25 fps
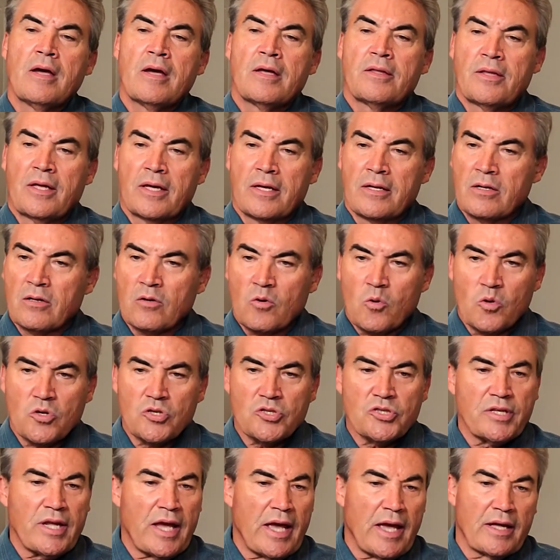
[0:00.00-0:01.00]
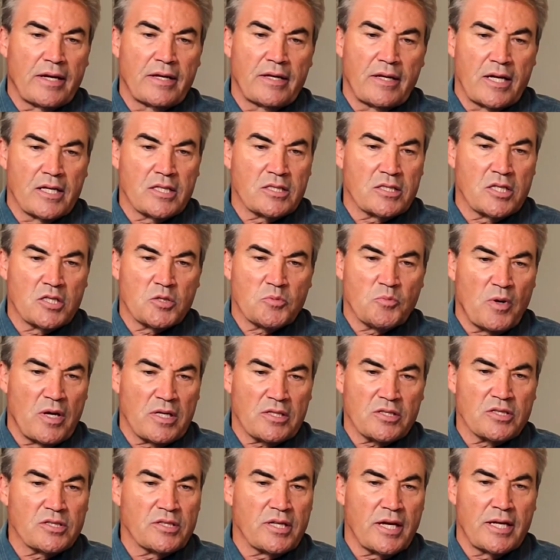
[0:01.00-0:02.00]
Then, of course, Dan does his
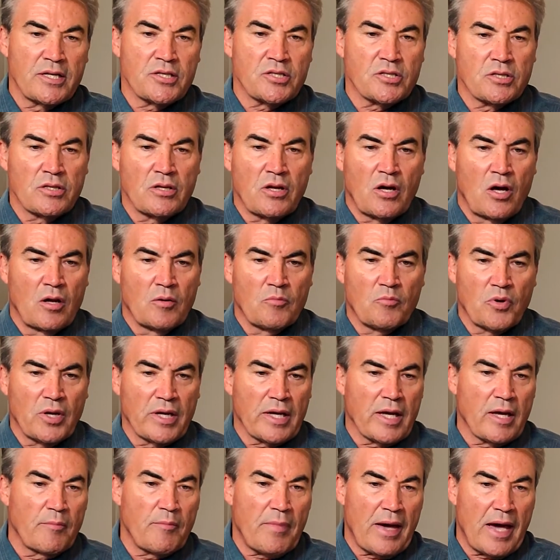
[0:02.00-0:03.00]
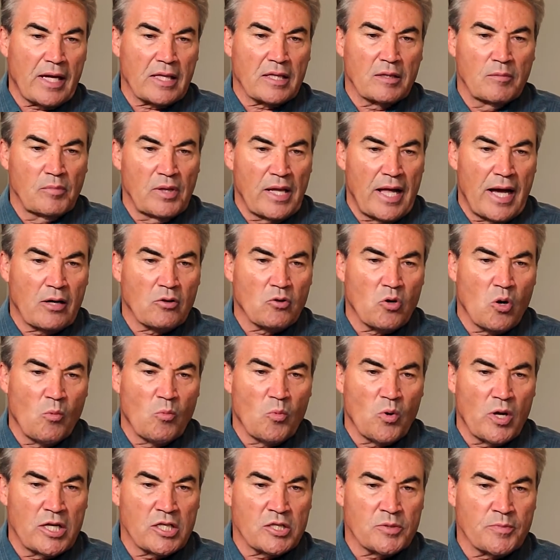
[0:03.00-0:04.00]
presentation on bringing back the Black Robe
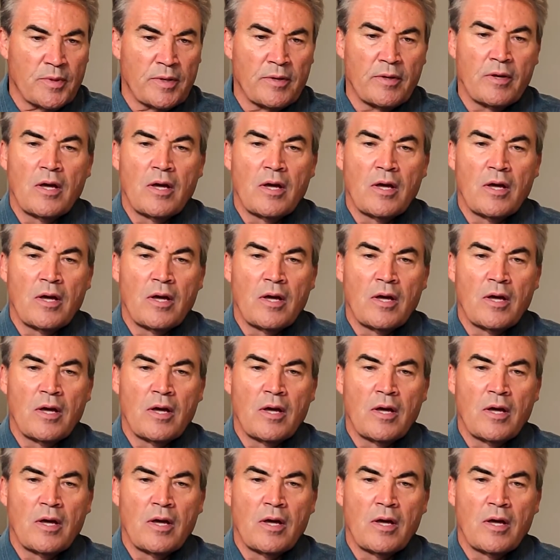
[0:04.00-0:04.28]
Regiment.